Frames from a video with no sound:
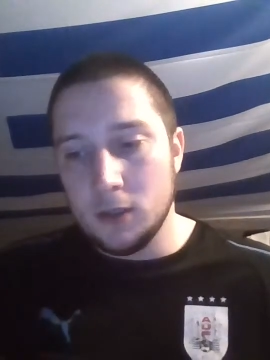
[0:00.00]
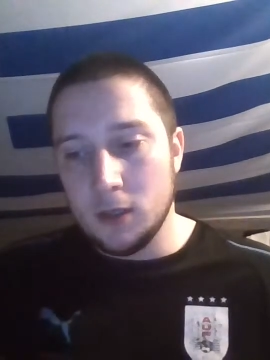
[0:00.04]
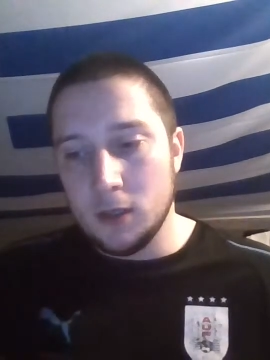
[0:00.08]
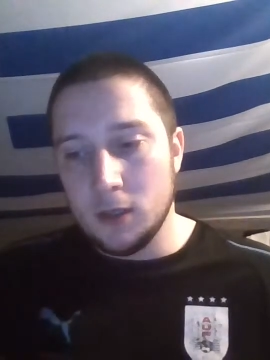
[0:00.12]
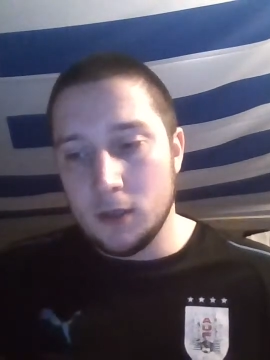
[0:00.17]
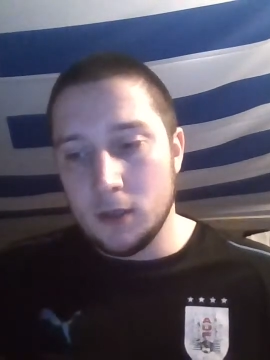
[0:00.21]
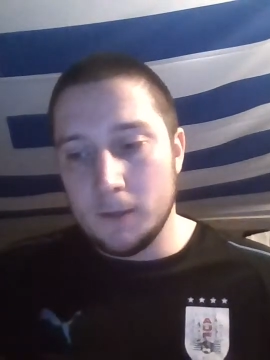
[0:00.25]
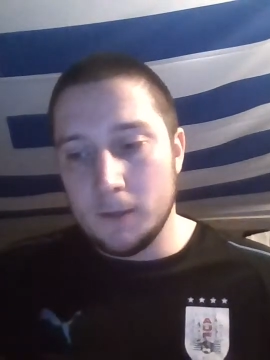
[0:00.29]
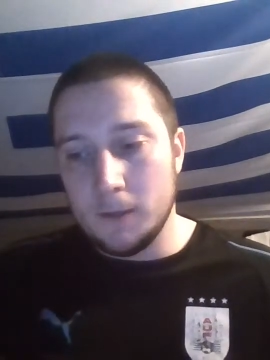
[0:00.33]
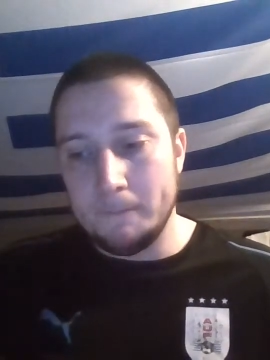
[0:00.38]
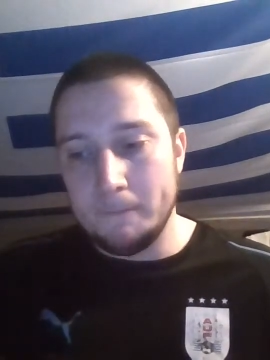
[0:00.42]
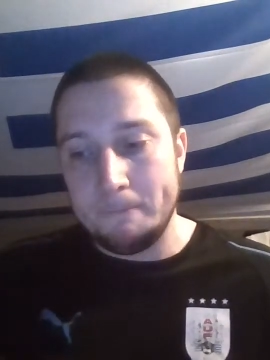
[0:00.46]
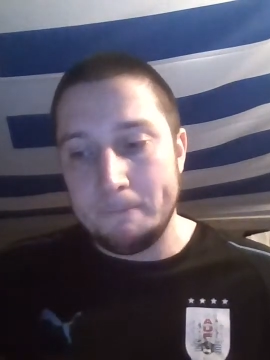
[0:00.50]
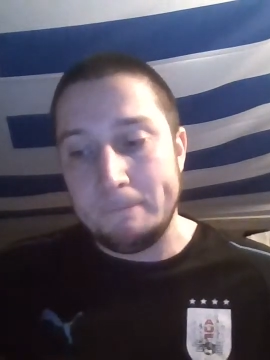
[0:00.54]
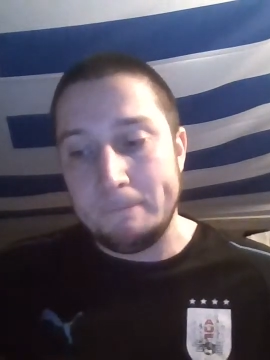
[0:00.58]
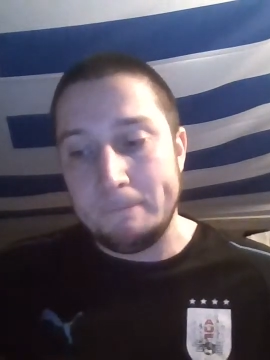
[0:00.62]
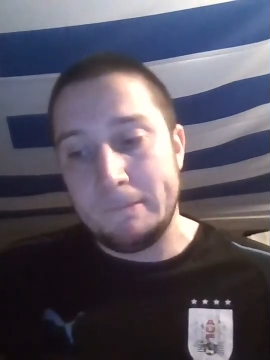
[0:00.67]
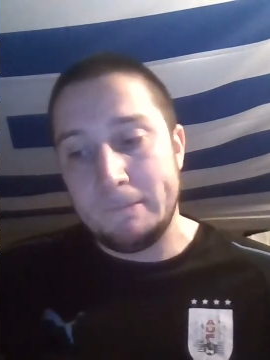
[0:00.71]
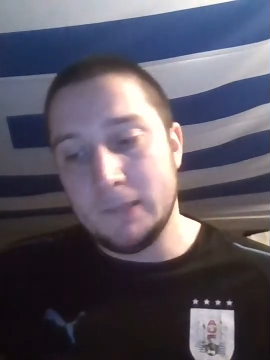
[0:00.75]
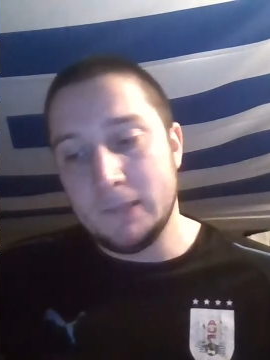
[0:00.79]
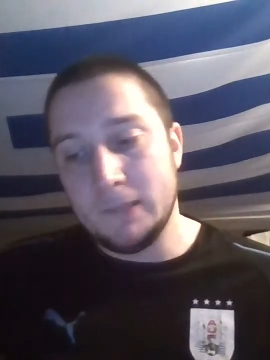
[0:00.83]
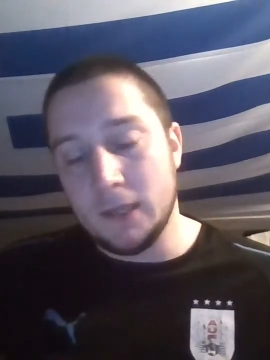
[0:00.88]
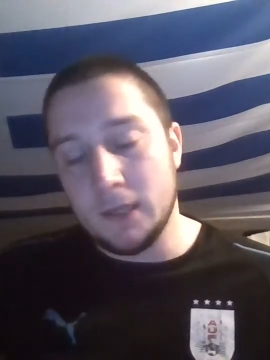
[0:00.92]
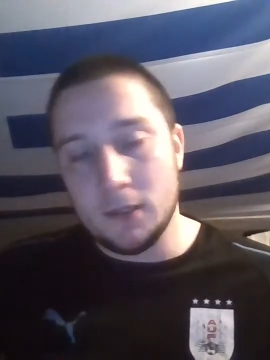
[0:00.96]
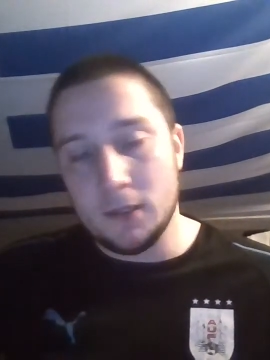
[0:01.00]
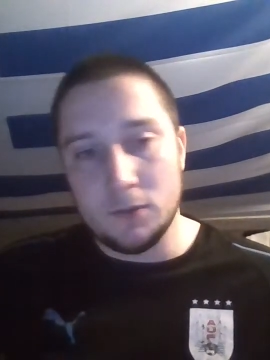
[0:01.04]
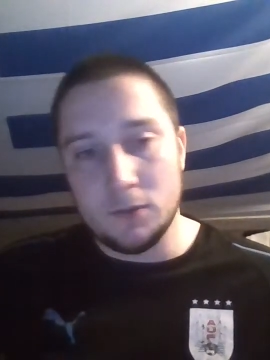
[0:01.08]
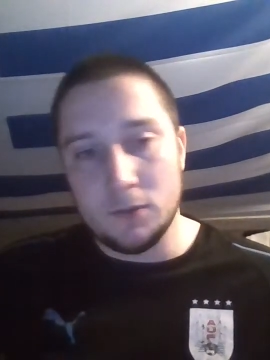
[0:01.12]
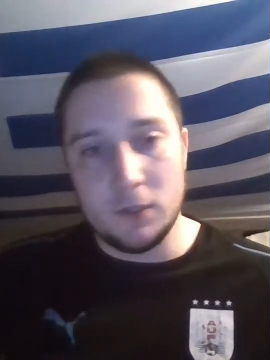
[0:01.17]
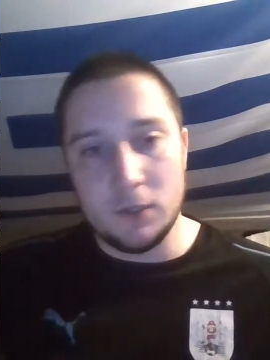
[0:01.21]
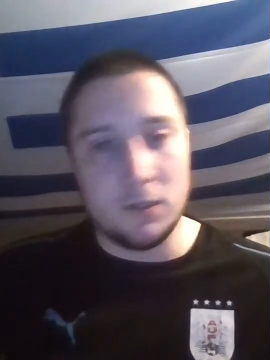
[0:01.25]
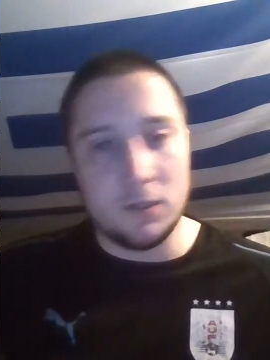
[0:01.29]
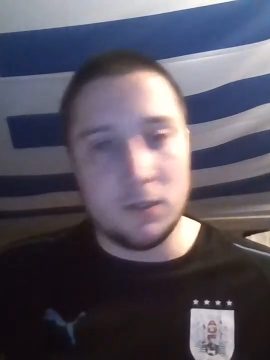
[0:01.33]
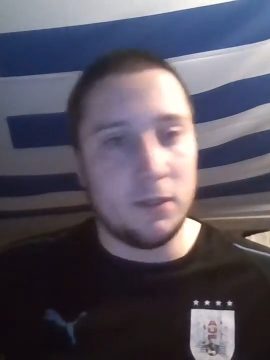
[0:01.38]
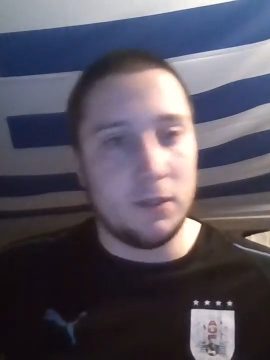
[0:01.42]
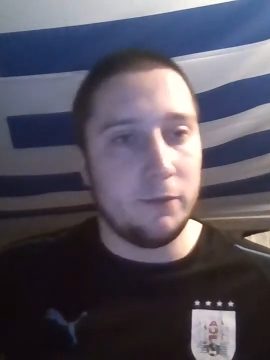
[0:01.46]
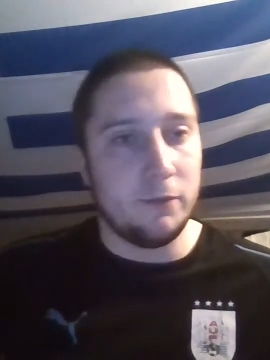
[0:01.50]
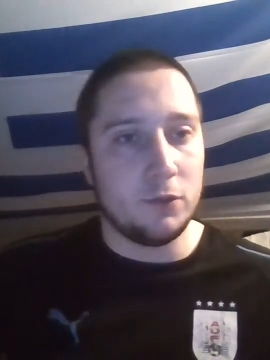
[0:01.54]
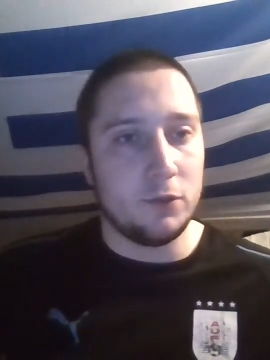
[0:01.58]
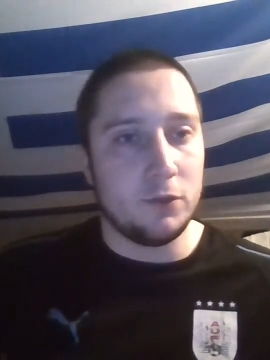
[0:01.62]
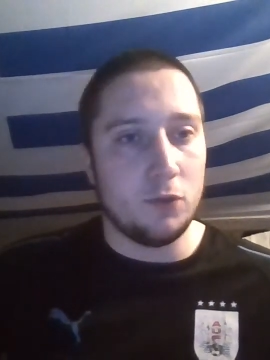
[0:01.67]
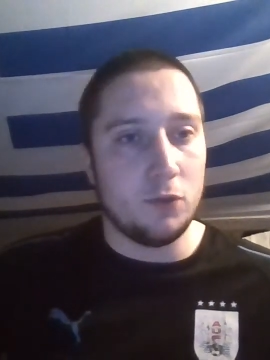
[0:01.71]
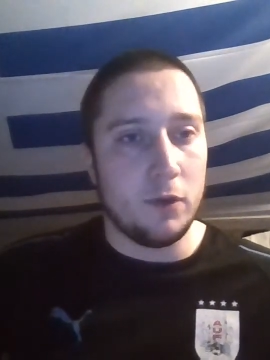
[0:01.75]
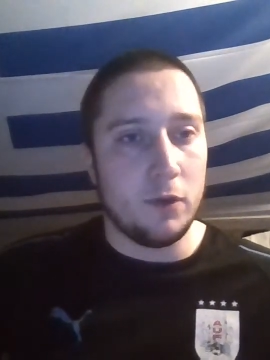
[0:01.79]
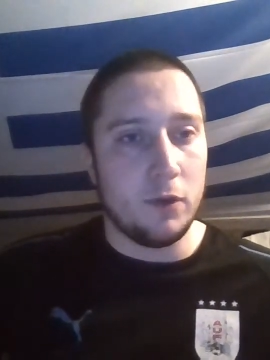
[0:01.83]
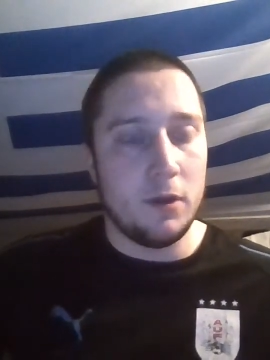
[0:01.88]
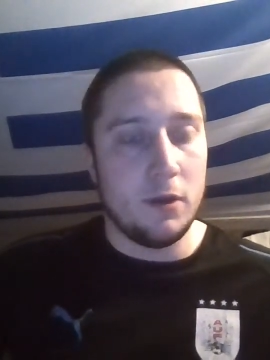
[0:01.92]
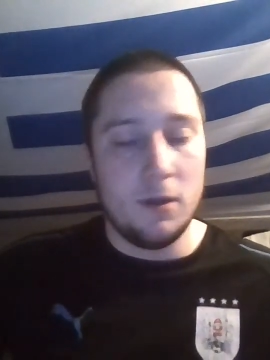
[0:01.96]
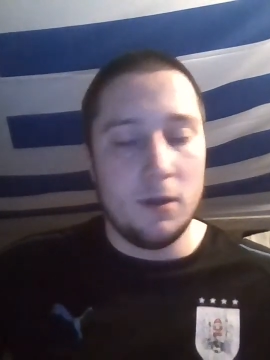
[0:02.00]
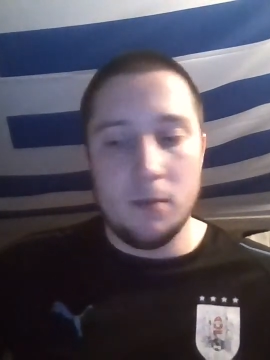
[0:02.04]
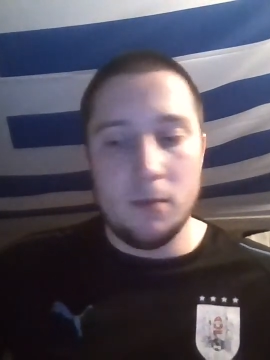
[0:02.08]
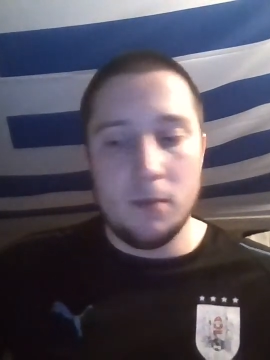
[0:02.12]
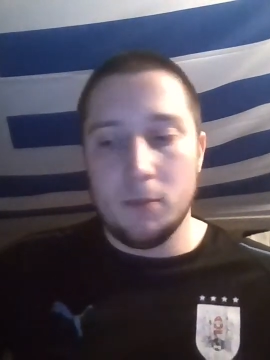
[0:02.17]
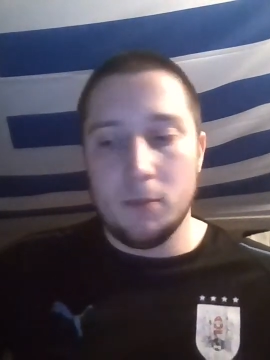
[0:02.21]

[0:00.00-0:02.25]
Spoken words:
So that's a different story.